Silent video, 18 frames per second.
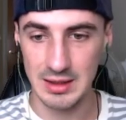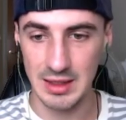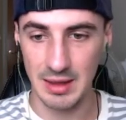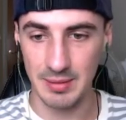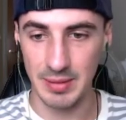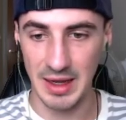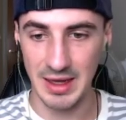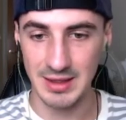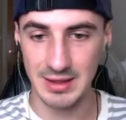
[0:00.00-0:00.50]

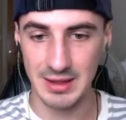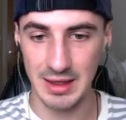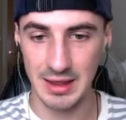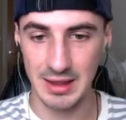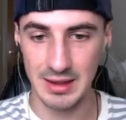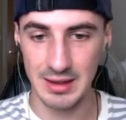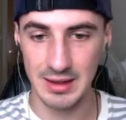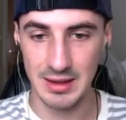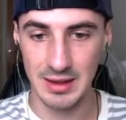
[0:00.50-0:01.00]
Tapasa.
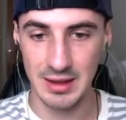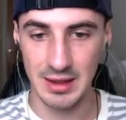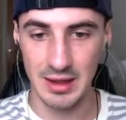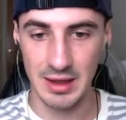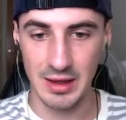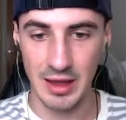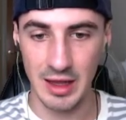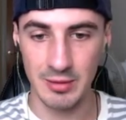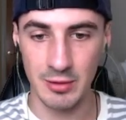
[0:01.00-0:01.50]

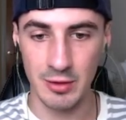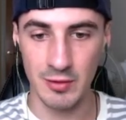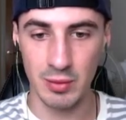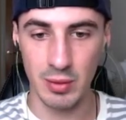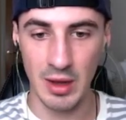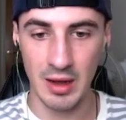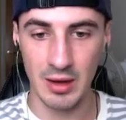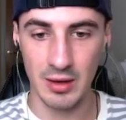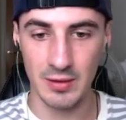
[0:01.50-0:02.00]
They move
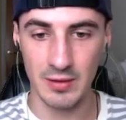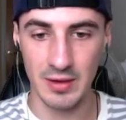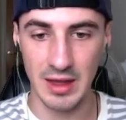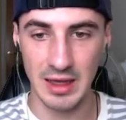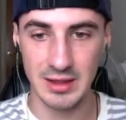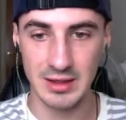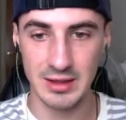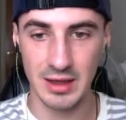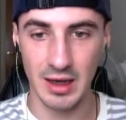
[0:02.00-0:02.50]
well for
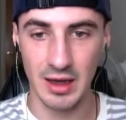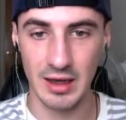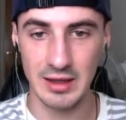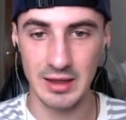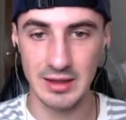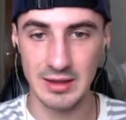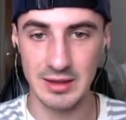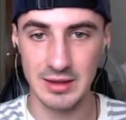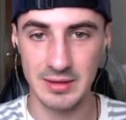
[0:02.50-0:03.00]
their
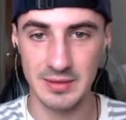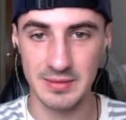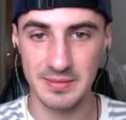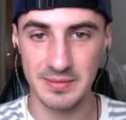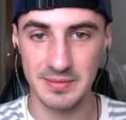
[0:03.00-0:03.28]
size.